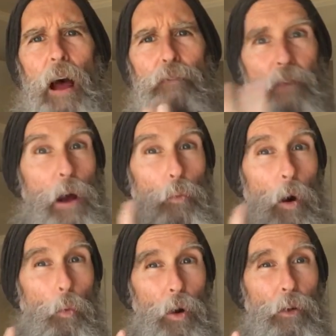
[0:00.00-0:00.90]
I've found
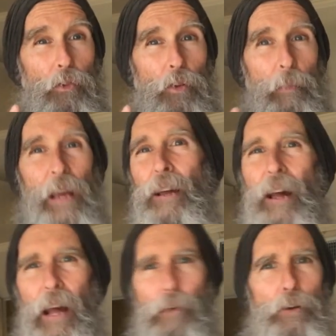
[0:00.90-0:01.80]
what works for me.
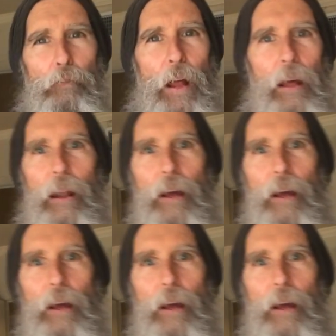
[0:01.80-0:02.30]
Even if it